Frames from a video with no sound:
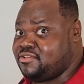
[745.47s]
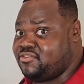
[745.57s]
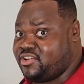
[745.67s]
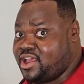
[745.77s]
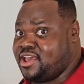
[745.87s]

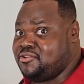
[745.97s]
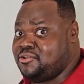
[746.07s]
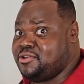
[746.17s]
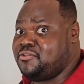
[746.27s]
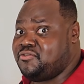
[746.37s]
Frying
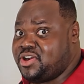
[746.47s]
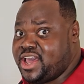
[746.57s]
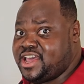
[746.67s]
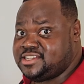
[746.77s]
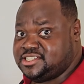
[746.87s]
oil,
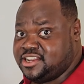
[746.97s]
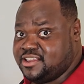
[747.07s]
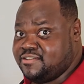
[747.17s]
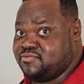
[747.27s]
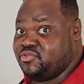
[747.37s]
fried
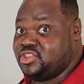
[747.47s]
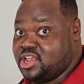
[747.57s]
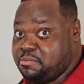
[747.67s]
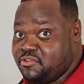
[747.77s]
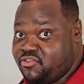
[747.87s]
chicken.
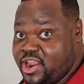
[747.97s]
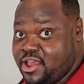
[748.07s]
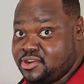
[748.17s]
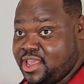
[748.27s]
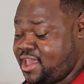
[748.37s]
Double fry
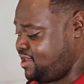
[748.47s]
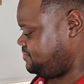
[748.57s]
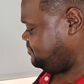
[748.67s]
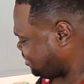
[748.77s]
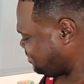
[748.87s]
or die?
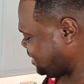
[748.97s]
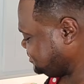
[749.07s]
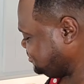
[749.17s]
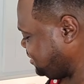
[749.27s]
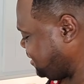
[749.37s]
All right,
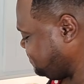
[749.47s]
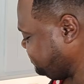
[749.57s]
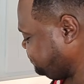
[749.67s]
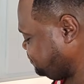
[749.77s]
so now,